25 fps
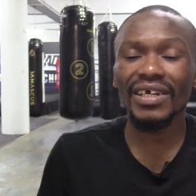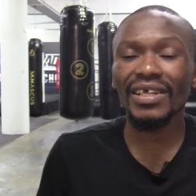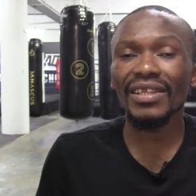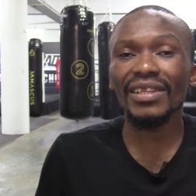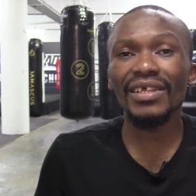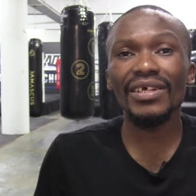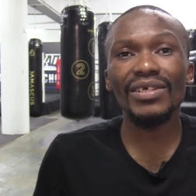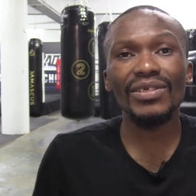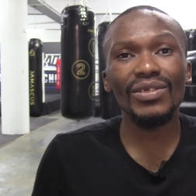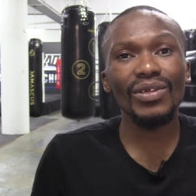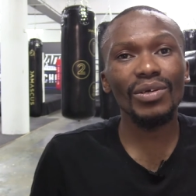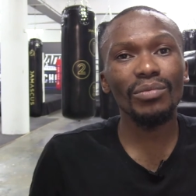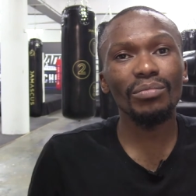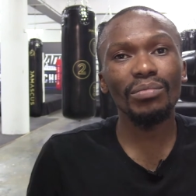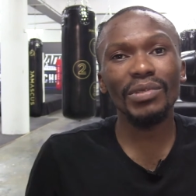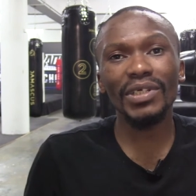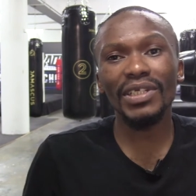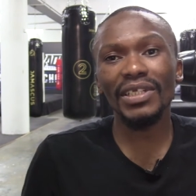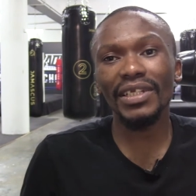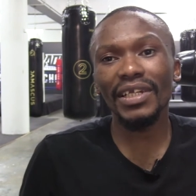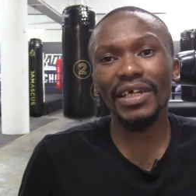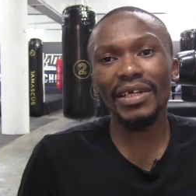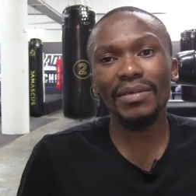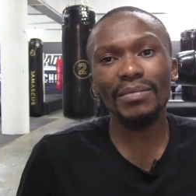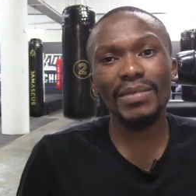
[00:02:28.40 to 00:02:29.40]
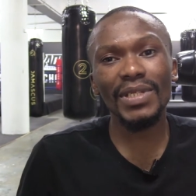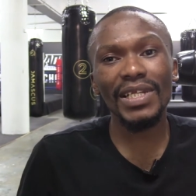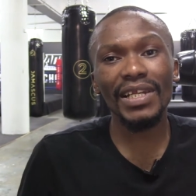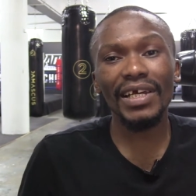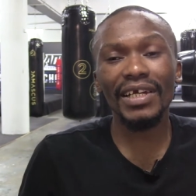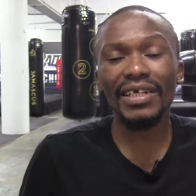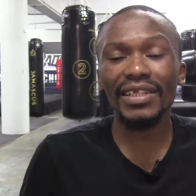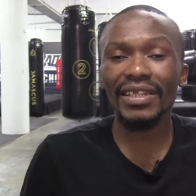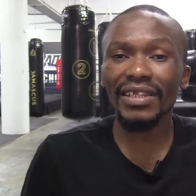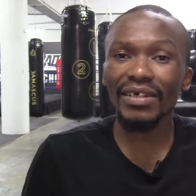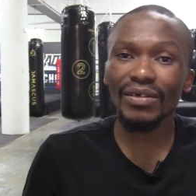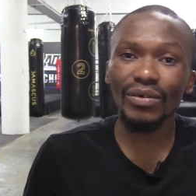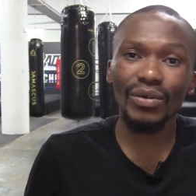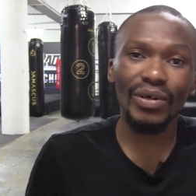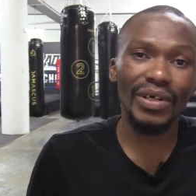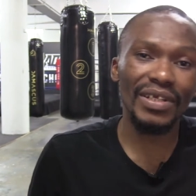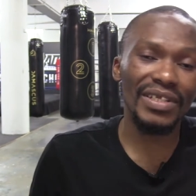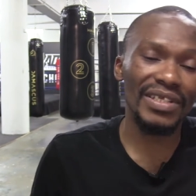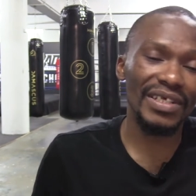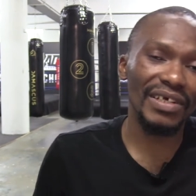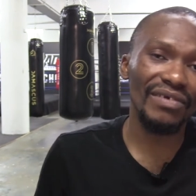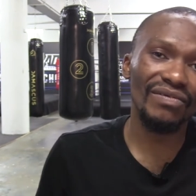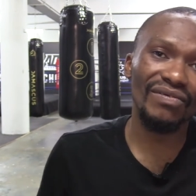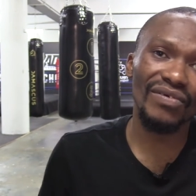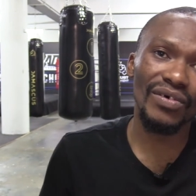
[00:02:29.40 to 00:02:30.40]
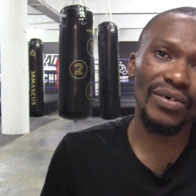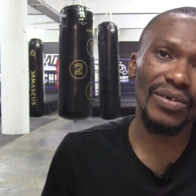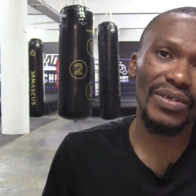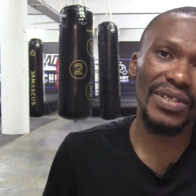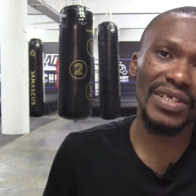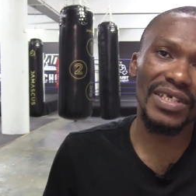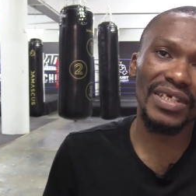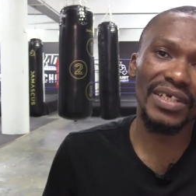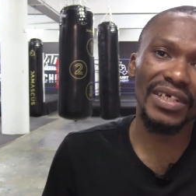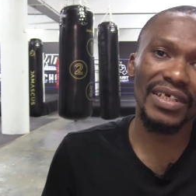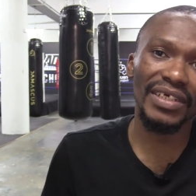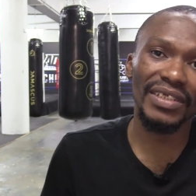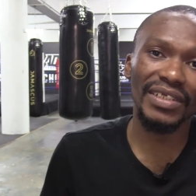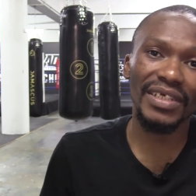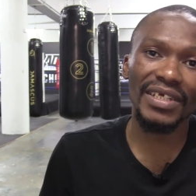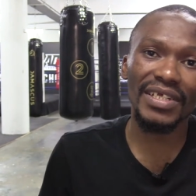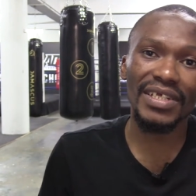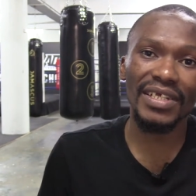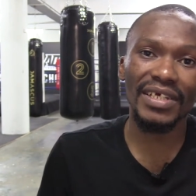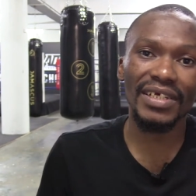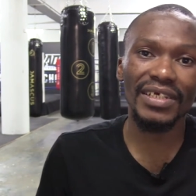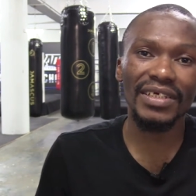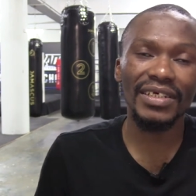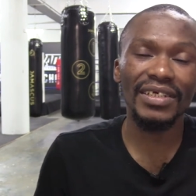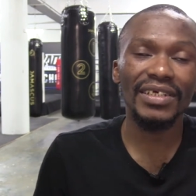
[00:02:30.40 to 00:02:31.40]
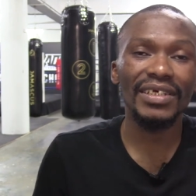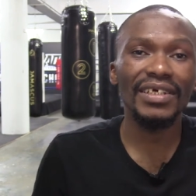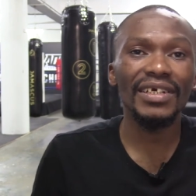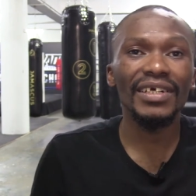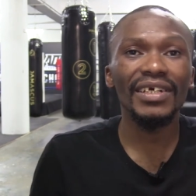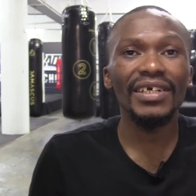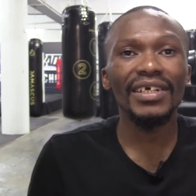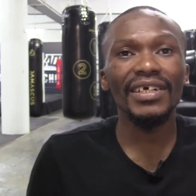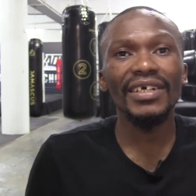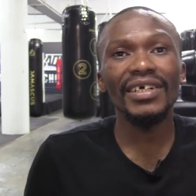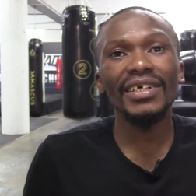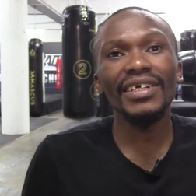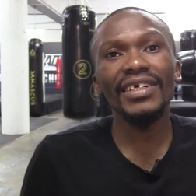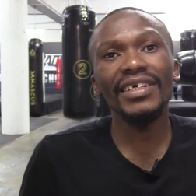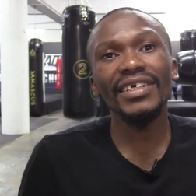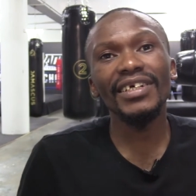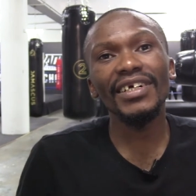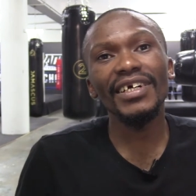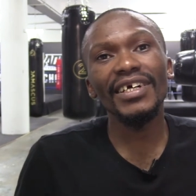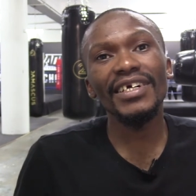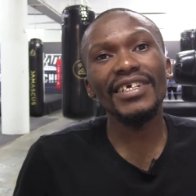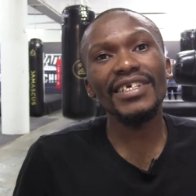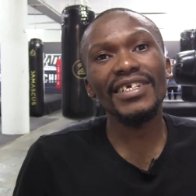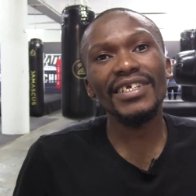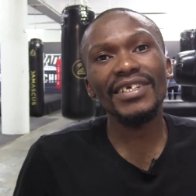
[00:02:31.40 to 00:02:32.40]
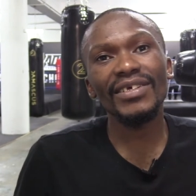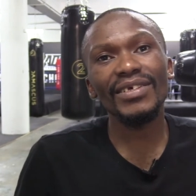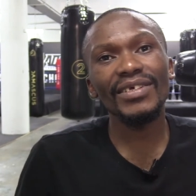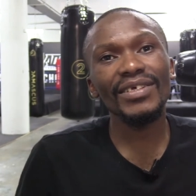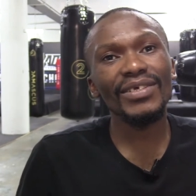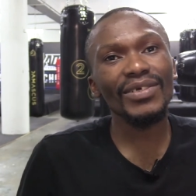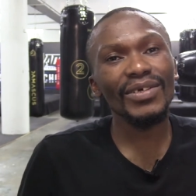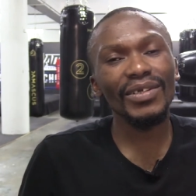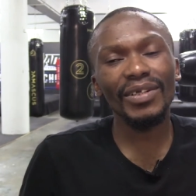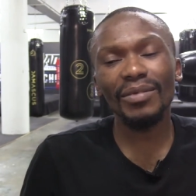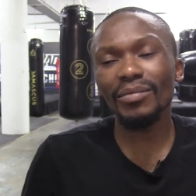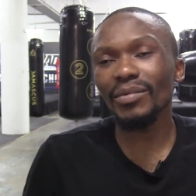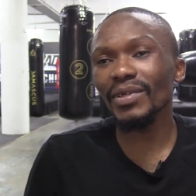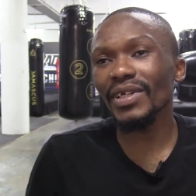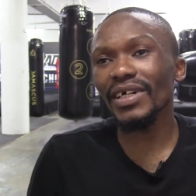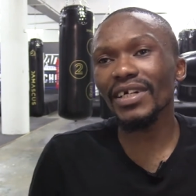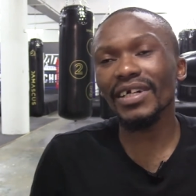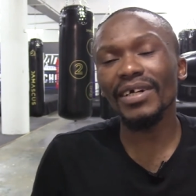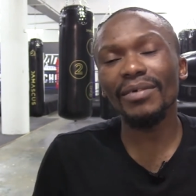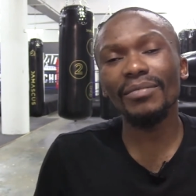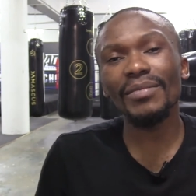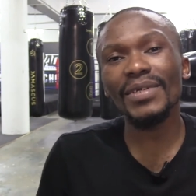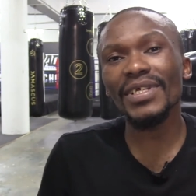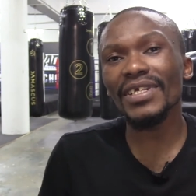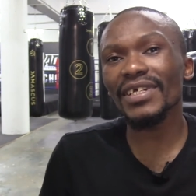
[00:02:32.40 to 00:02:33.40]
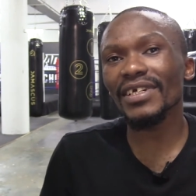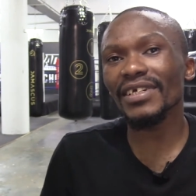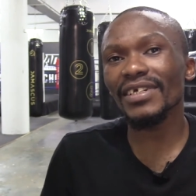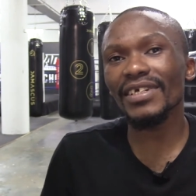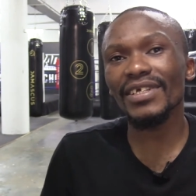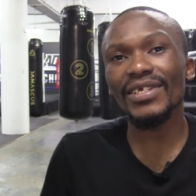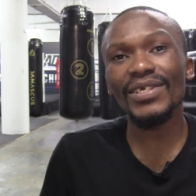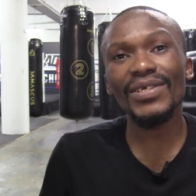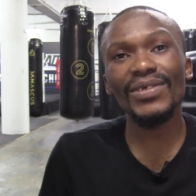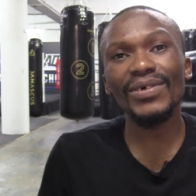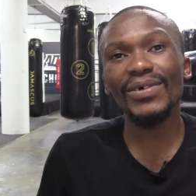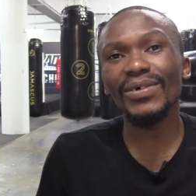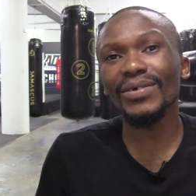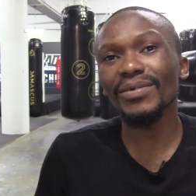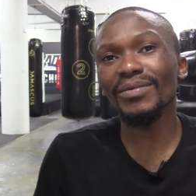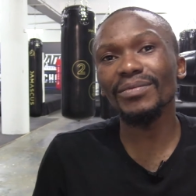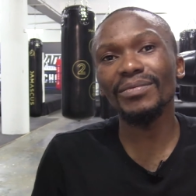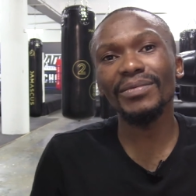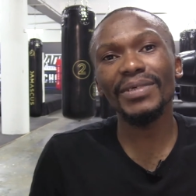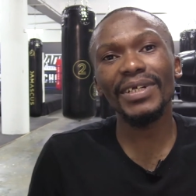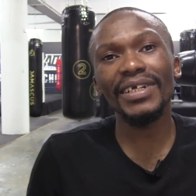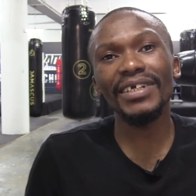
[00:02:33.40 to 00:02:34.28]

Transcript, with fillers: There's no big names like the ones I fought here in SA. Yeah, it's, it's going to be like I'm singing a song.